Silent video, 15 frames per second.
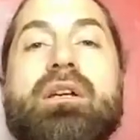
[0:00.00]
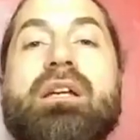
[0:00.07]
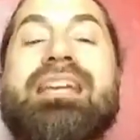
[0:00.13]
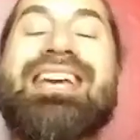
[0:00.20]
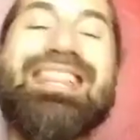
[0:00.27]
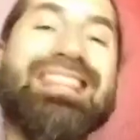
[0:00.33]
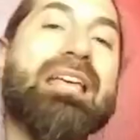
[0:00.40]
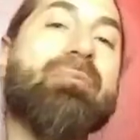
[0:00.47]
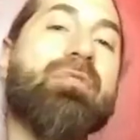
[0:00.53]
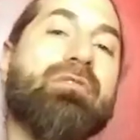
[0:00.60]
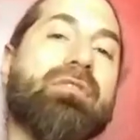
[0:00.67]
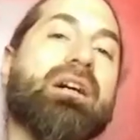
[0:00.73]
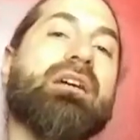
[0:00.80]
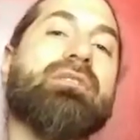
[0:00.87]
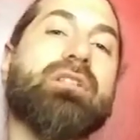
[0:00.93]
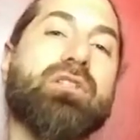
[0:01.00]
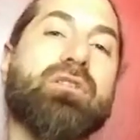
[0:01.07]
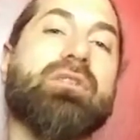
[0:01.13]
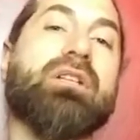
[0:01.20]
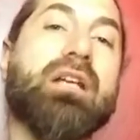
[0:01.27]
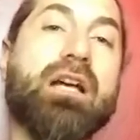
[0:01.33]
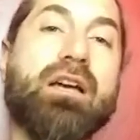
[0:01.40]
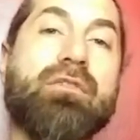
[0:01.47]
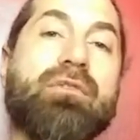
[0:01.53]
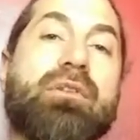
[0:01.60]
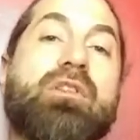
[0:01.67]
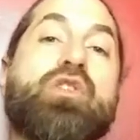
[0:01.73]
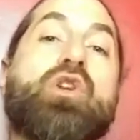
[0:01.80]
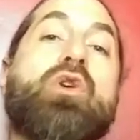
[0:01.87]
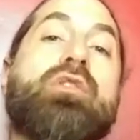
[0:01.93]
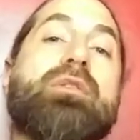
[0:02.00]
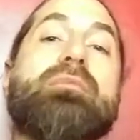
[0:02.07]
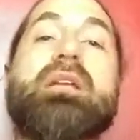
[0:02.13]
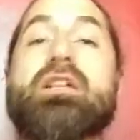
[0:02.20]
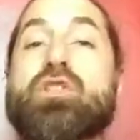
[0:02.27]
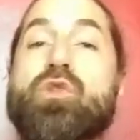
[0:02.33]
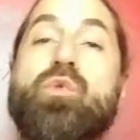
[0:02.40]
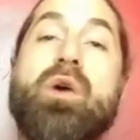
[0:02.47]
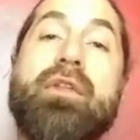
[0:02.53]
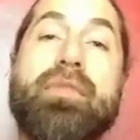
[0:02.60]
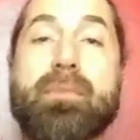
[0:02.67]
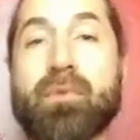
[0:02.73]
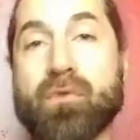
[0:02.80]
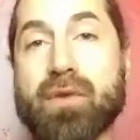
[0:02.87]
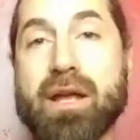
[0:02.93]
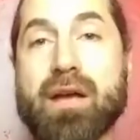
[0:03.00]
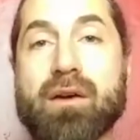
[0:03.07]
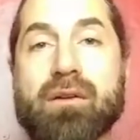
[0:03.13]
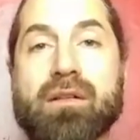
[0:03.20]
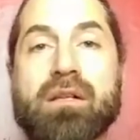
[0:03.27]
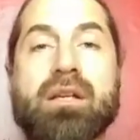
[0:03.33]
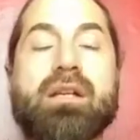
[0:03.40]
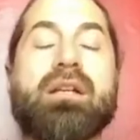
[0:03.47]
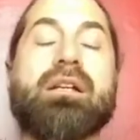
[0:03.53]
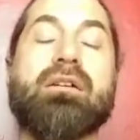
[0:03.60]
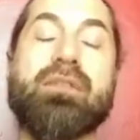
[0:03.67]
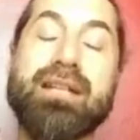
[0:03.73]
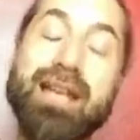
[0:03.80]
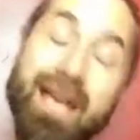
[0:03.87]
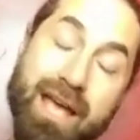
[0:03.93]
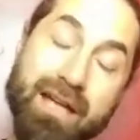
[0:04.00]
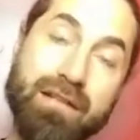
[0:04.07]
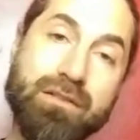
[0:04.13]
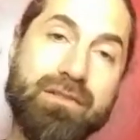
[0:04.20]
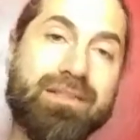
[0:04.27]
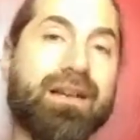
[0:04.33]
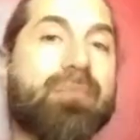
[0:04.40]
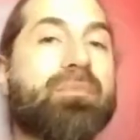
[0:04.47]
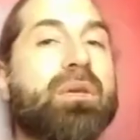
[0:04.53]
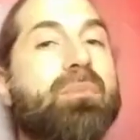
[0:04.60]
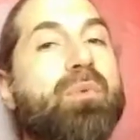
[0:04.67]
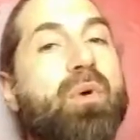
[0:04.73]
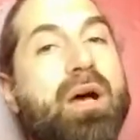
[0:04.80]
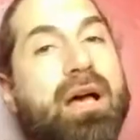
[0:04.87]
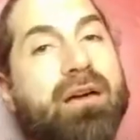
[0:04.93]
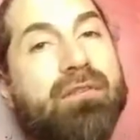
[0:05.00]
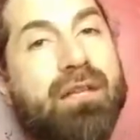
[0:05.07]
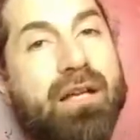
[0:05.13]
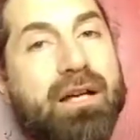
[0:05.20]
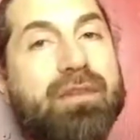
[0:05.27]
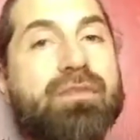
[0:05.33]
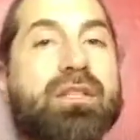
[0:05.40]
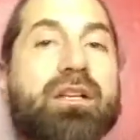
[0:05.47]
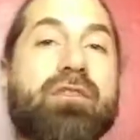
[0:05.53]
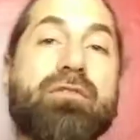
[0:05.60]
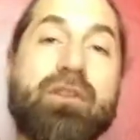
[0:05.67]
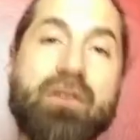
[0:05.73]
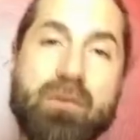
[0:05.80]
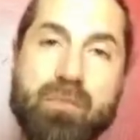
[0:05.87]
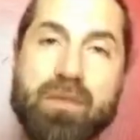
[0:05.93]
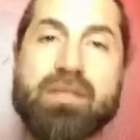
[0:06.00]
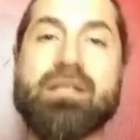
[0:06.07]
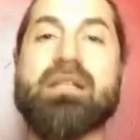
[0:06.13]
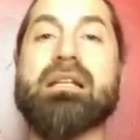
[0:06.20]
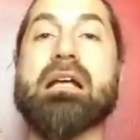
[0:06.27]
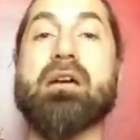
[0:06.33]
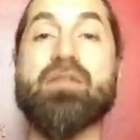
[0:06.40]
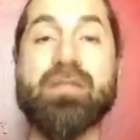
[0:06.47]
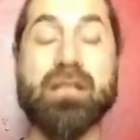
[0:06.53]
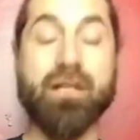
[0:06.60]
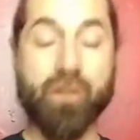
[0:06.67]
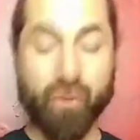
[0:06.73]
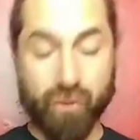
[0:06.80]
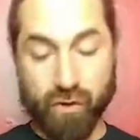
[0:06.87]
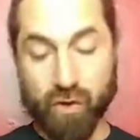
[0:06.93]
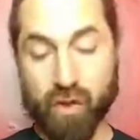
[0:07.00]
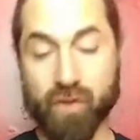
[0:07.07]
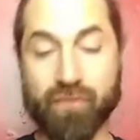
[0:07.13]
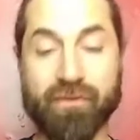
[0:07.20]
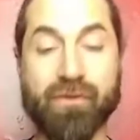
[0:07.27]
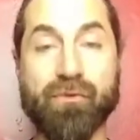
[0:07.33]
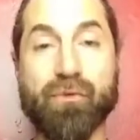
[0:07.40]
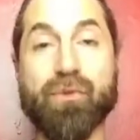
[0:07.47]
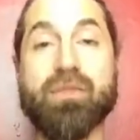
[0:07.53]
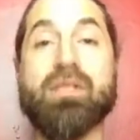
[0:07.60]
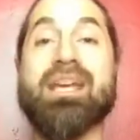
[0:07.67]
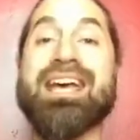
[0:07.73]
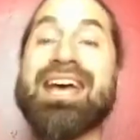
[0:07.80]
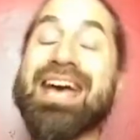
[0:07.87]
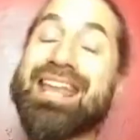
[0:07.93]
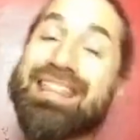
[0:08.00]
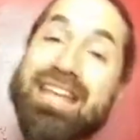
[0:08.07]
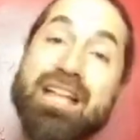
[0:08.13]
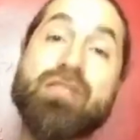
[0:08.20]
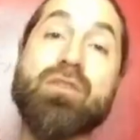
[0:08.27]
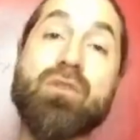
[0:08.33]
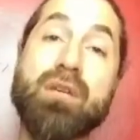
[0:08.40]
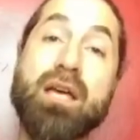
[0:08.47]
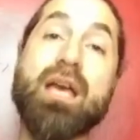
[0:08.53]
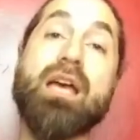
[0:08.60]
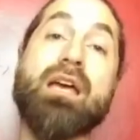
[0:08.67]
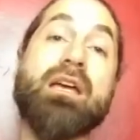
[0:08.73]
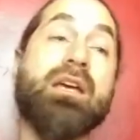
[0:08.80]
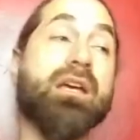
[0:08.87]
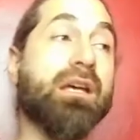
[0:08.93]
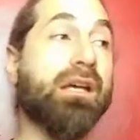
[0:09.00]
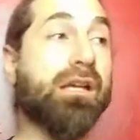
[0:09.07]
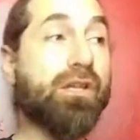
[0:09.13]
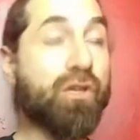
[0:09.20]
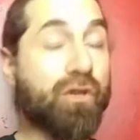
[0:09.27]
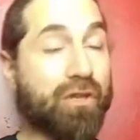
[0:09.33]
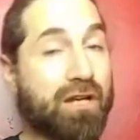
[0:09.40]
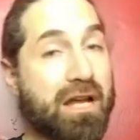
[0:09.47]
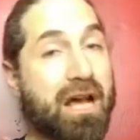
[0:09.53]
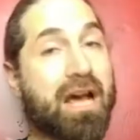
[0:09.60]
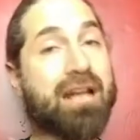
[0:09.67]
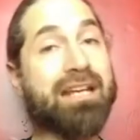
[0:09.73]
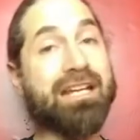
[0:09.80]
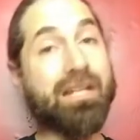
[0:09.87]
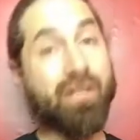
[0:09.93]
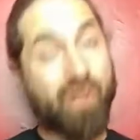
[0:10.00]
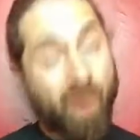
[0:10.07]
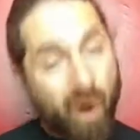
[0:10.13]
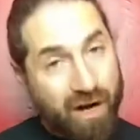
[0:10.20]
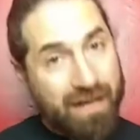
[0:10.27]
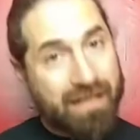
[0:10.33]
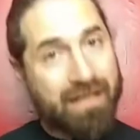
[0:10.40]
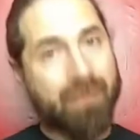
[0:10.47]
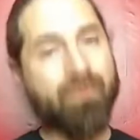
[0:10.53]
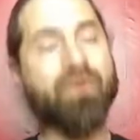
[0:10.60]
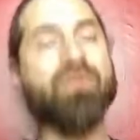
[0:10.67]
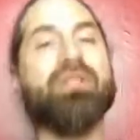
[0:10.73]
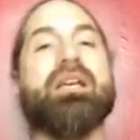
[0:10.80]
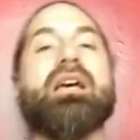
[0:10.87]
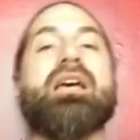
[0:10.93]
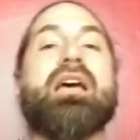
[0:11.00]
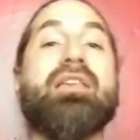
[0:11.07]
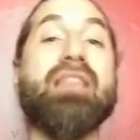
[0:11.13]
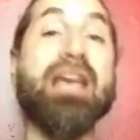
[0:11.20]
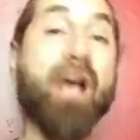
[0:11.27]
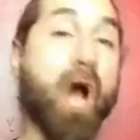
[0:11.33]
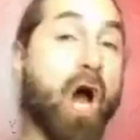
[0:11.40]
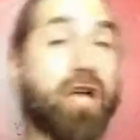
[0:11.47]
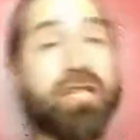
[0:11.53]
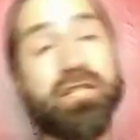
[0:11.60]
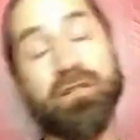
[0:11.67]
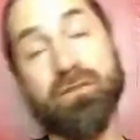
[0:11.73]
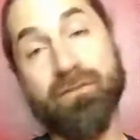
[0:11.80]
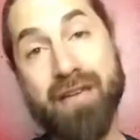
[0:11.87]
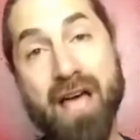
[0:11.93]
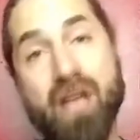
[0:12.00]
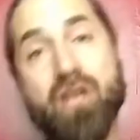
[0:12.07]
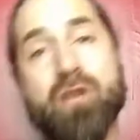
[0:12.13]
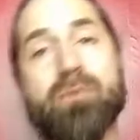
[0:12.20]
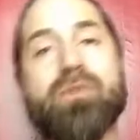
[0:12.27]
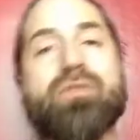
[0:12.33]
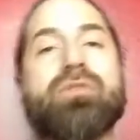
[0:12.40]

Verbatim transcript: get them involved in your life and show them that you want them around now, again, some people have lives that are very busy and outside your circle of influence, and that's okay. You're not ignoring them per se, and they are still valuable